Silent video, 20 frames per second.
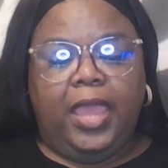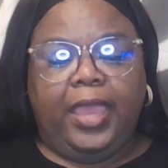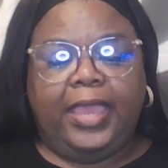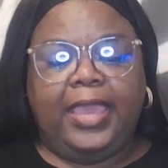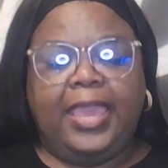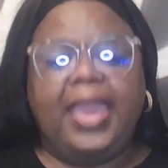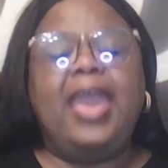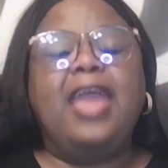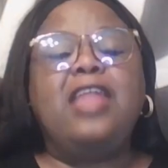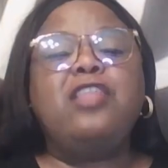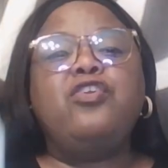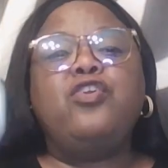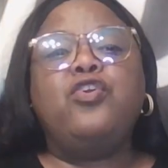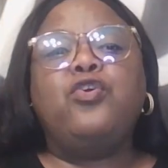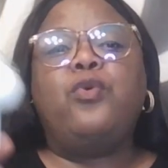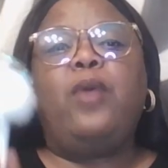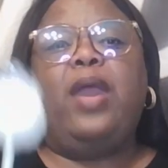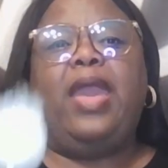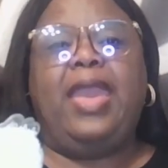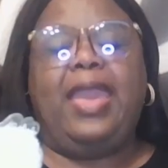Can
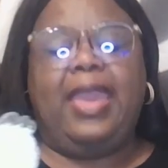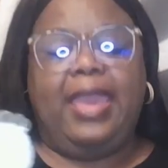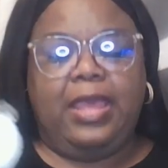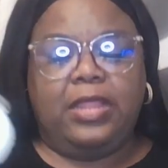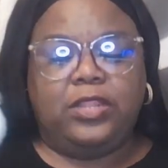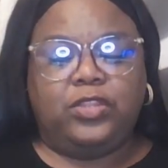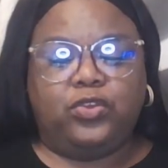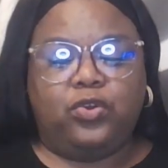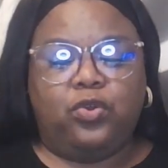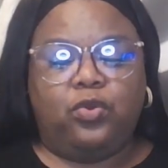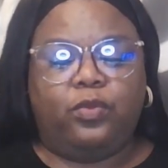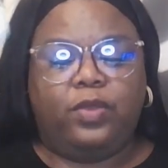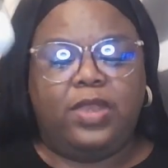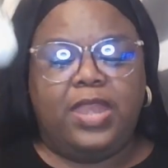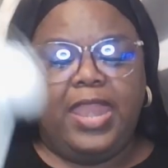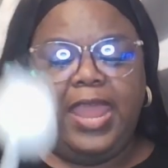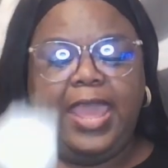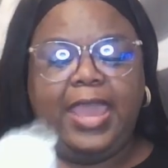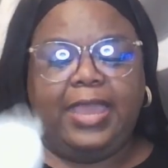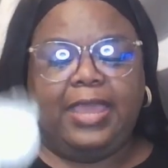you handle
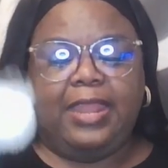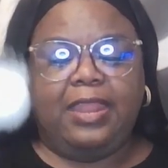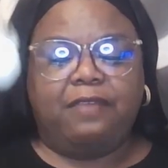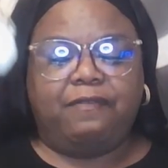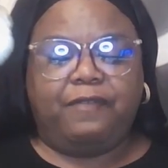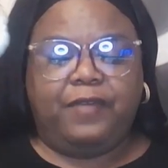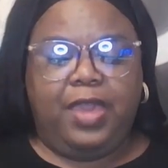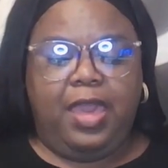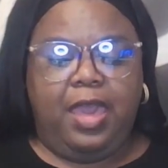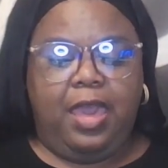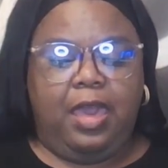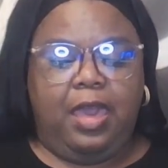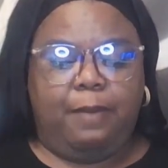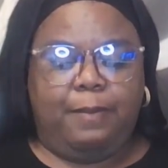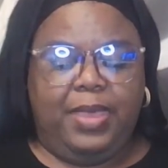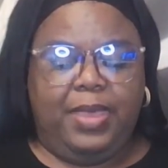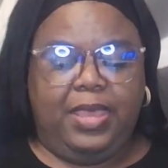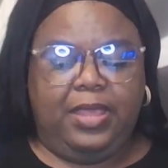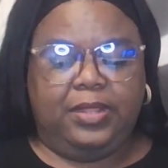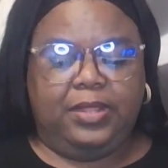negative
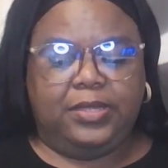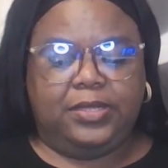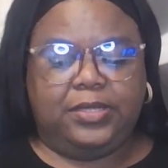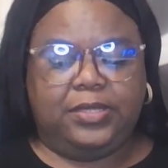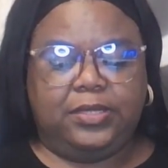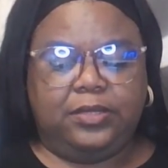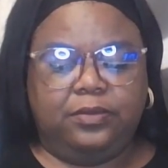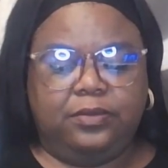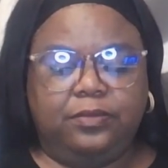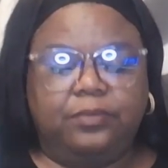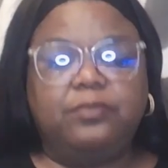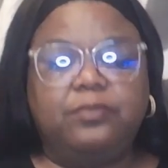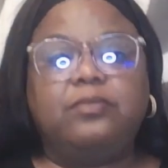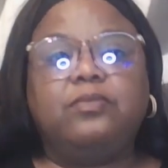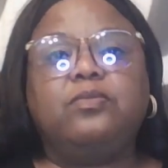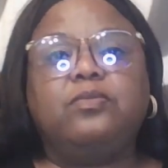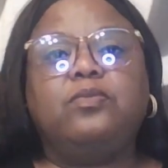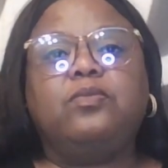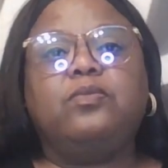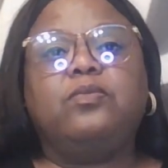comments?
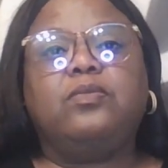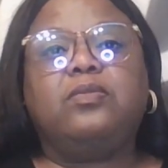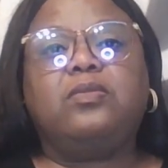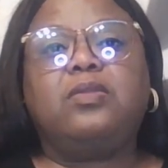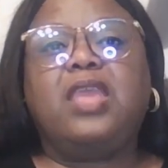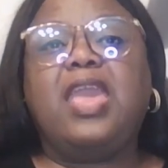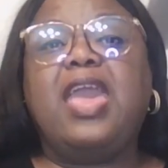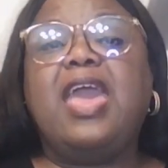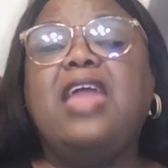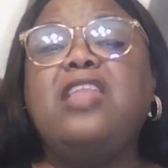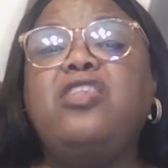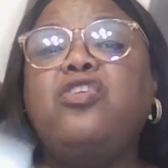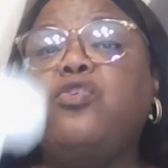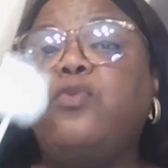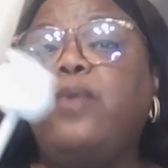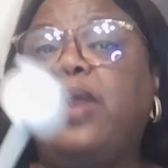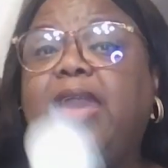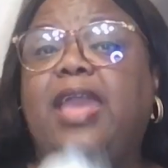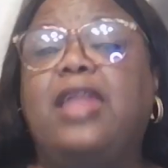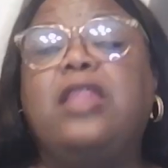Can
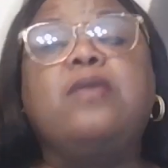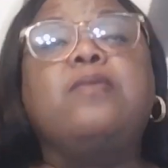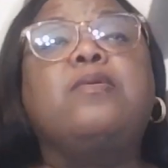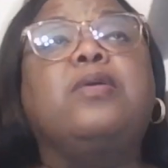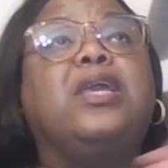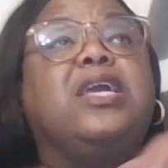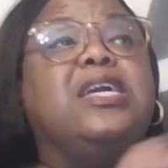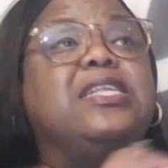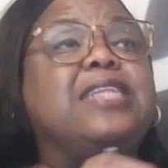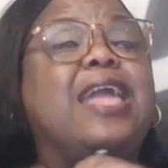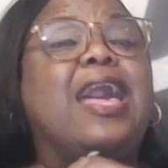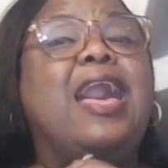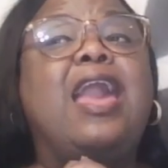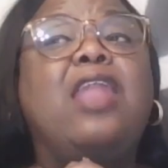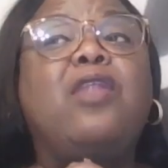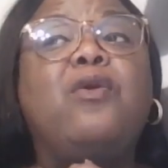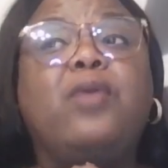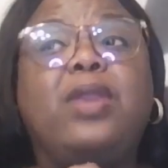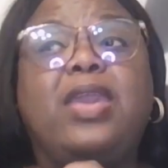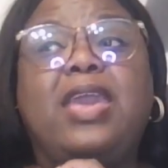you handle, because I
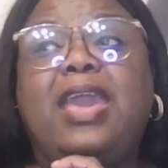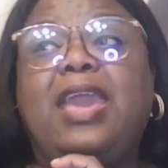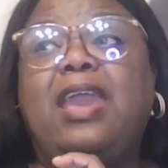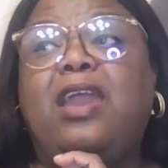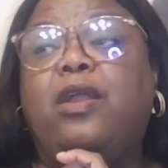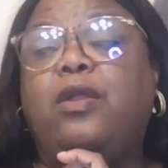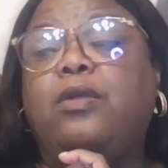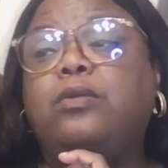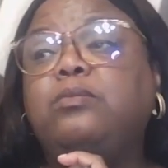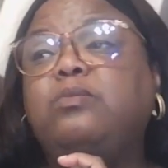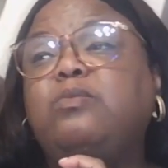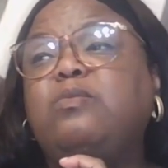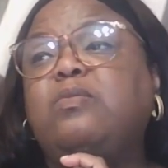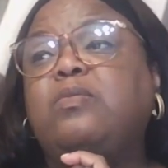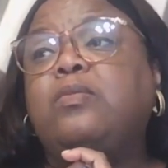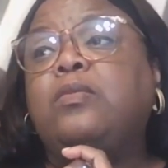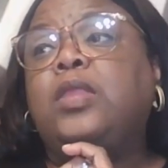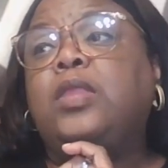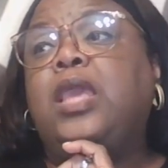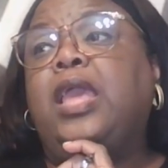don't care
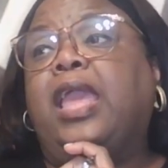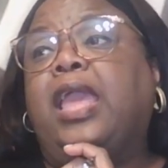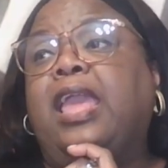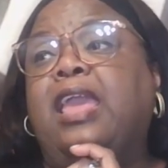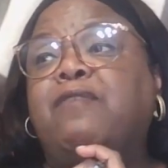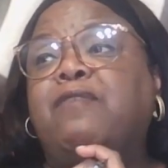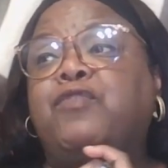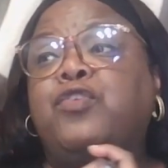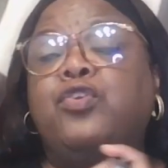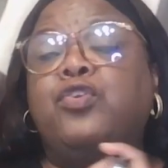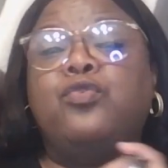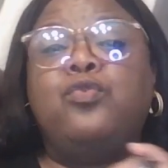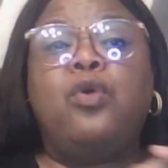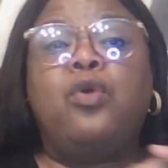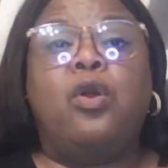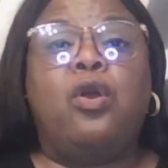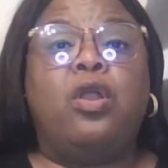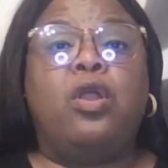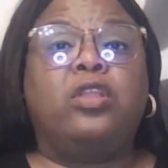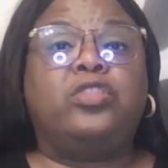if you
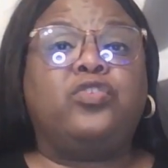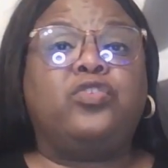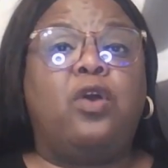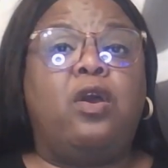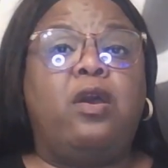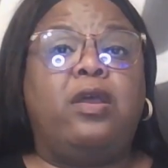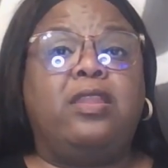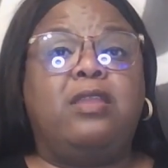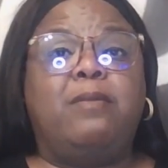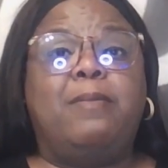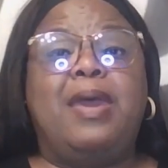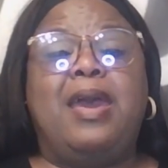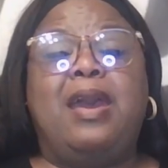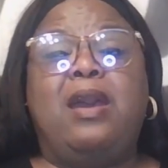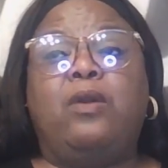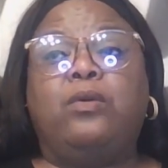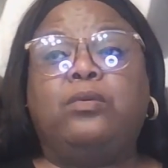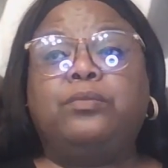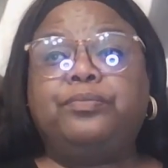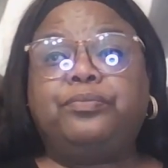are talking
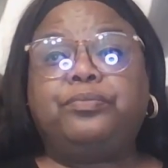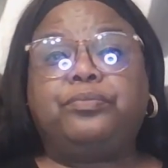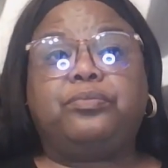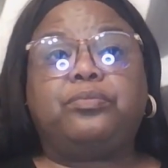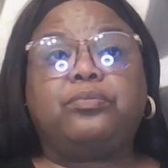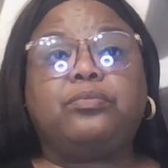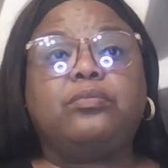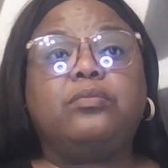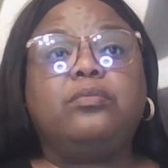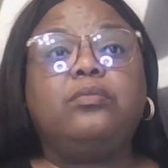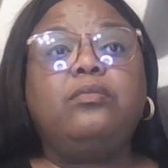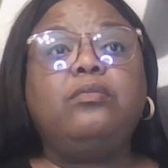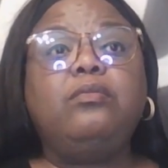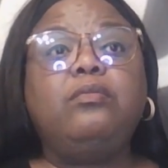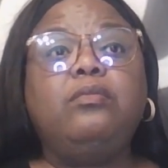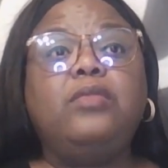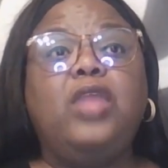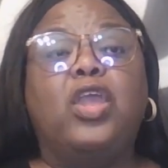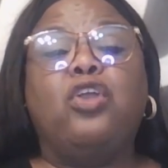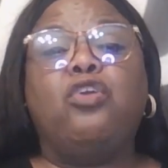about
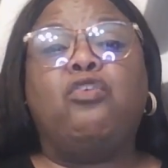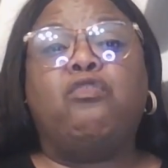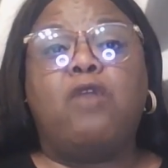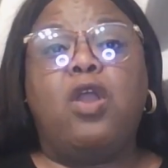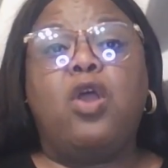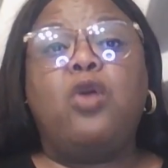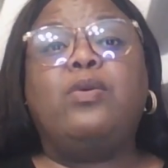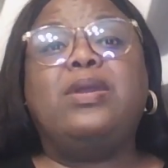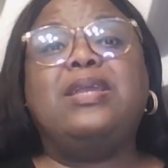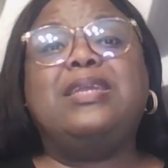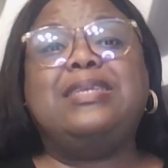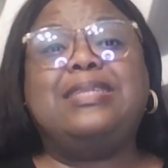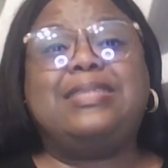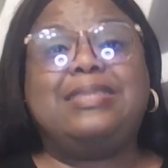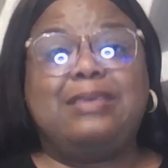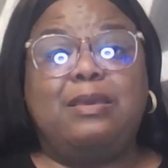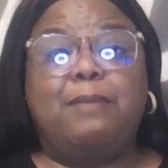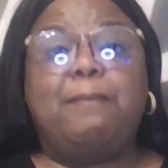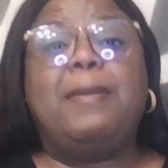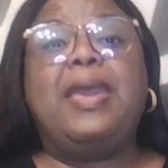growing
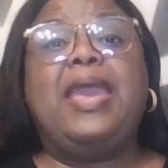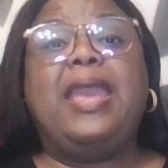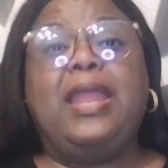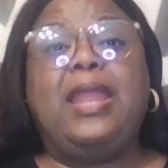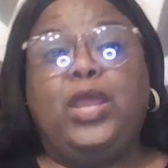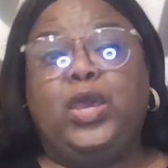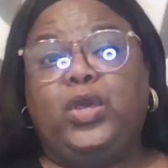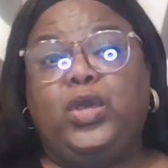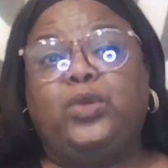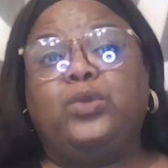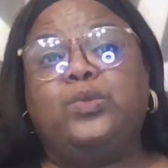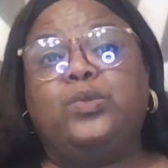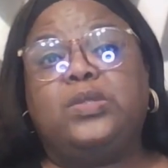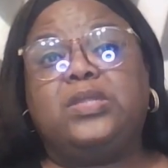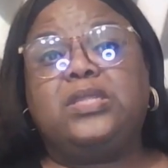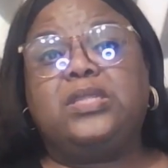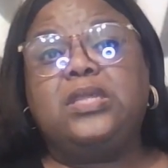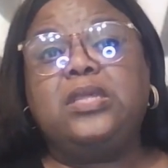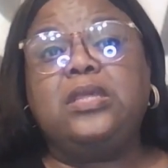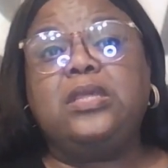
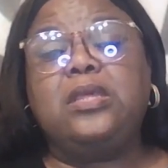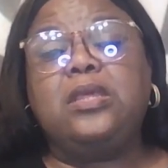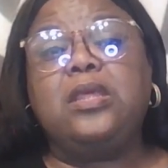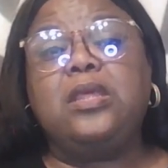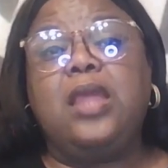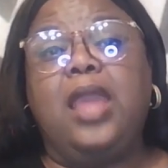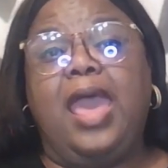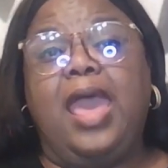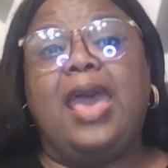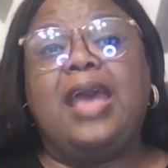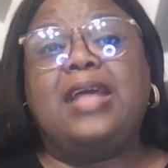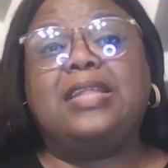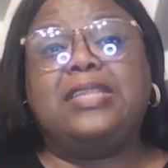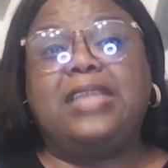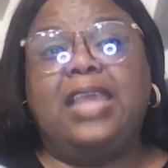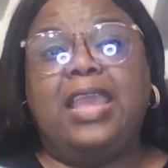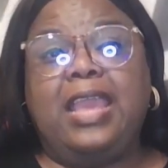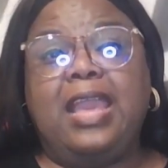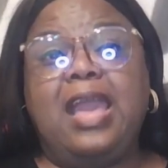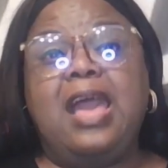tomatoes as
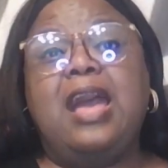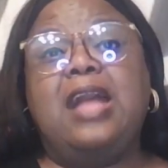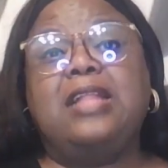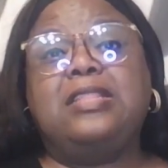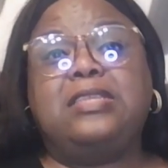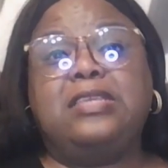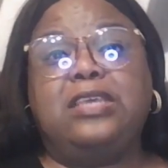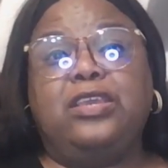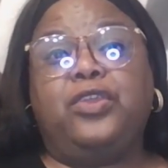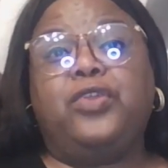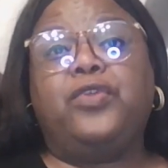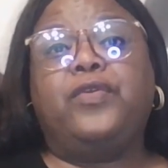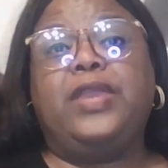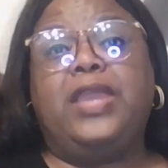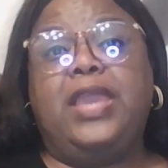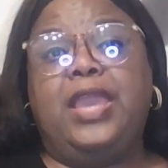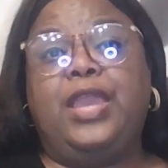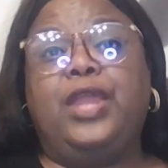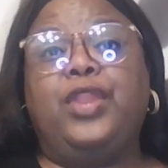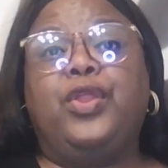a content
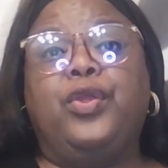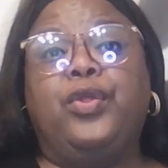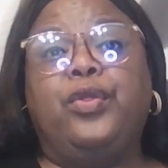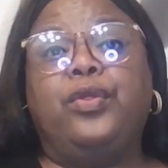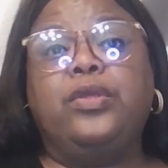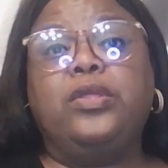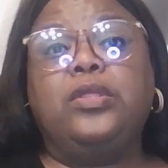creator,